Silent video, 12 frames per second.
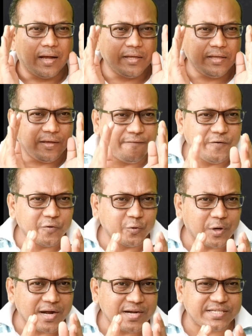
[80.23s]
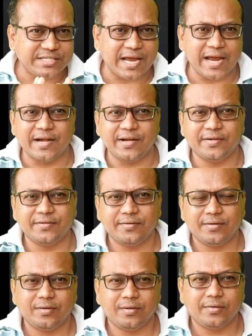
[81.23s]
If you understand
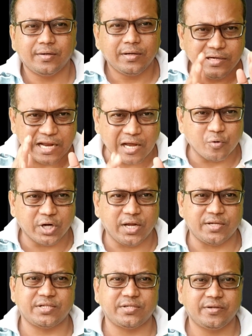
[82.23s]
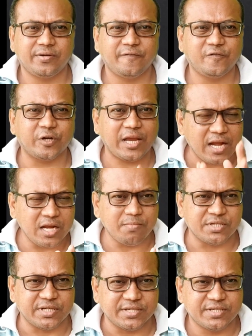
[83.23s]
nowadays for any
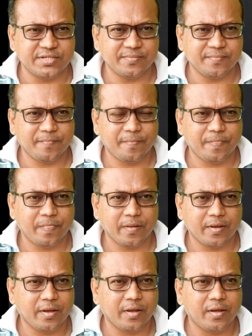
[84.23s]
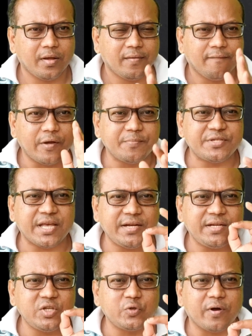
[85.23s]
business,
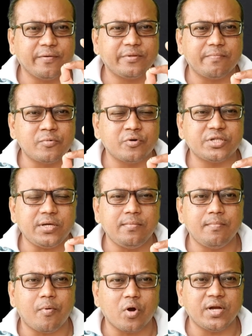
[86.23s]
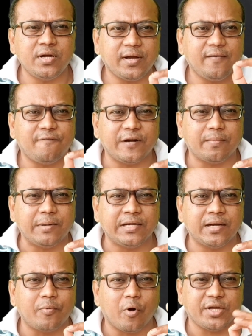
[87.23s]
website is one of the most important and
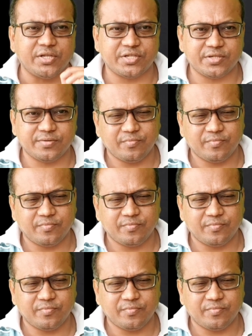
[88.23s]
fundamental points